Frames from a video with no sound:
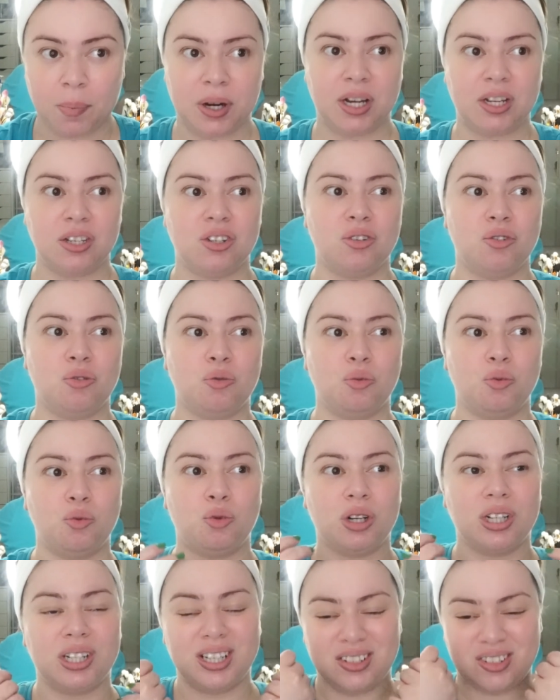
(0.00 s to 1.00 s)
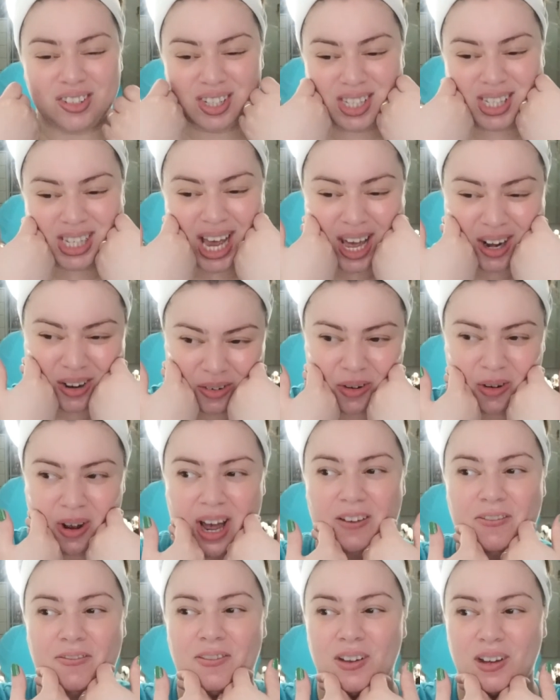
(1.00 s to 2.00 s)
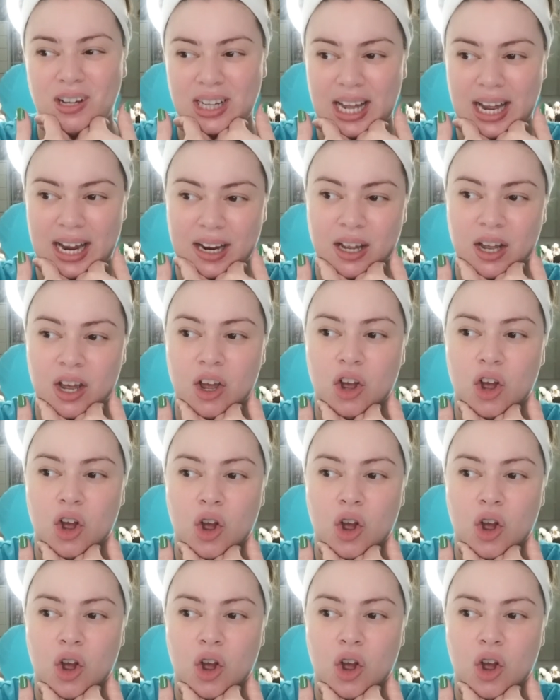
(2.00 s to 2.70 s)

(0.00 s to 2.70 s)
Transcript: but you really just, I don't know, I feel like